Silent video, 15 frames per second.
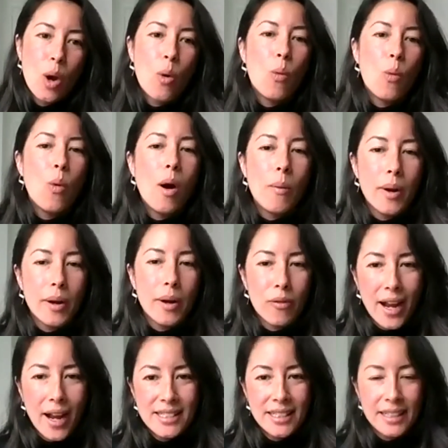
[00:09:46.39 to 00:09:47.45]
what we're
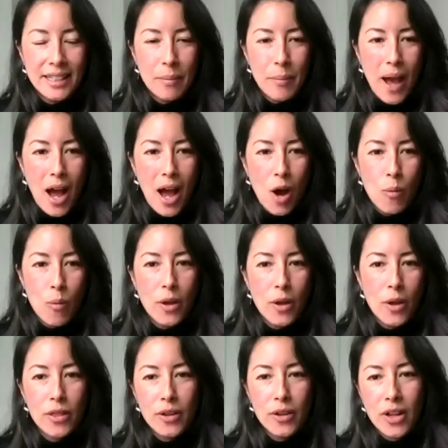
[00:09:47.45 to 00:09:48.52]
writing about,
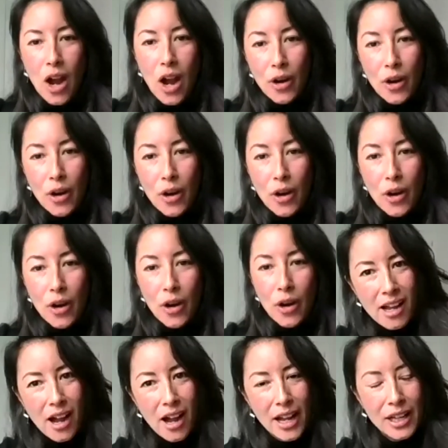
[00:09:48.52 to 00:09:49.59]
what the current
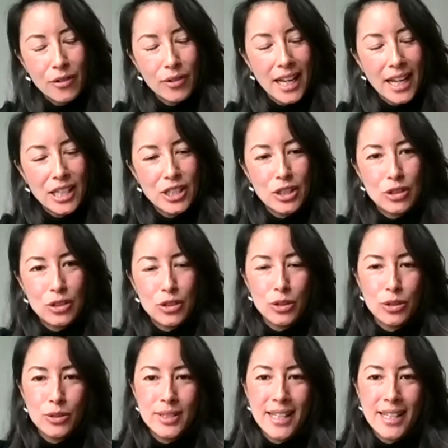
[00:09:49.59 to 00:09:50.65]
trends are in
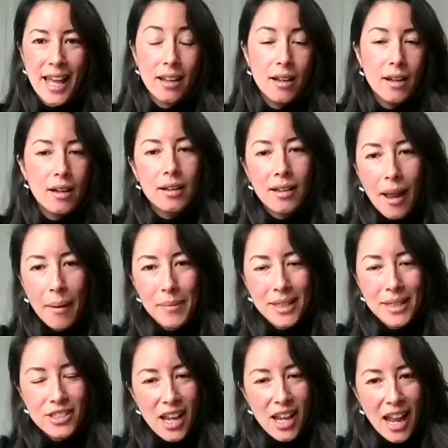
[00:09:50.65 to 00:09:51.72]
relation to, say,
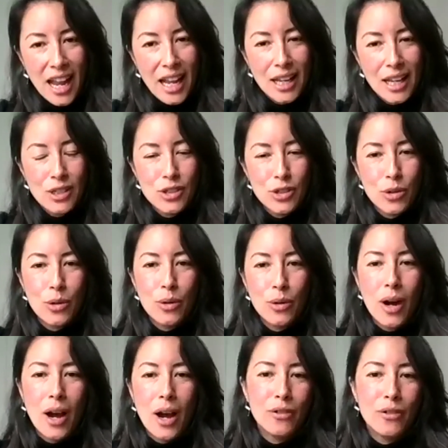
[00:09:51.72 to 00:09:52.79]
climate change
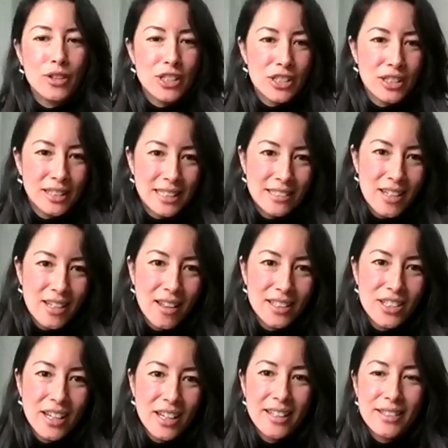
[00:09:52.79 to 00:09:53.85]
or artificial
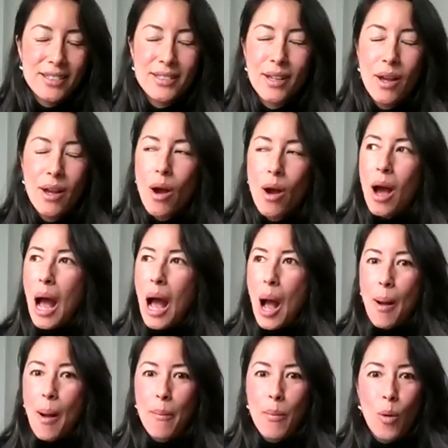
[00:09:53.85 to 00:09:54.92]
intelligence
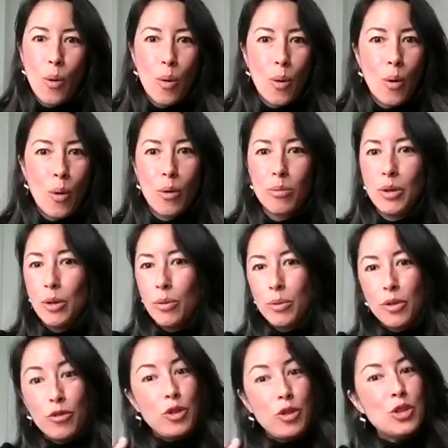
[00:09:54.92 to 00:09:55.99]
um, or you know
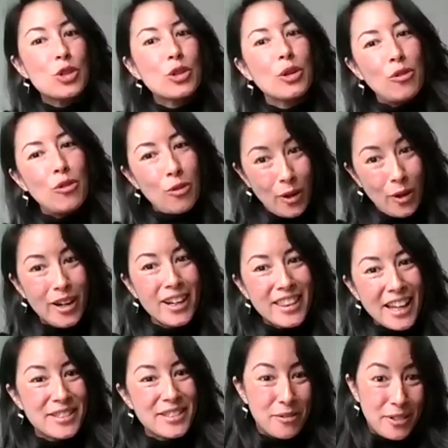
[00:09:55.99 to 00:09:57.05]
the future of work.
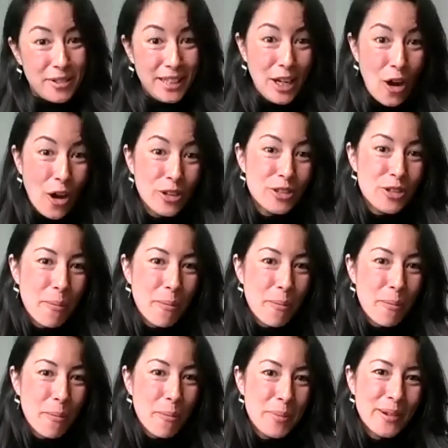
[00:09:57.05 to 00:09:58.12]
That's a really hot
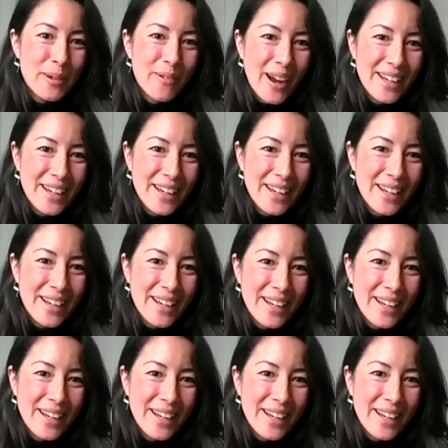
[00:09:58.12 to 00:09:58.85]
topic right now.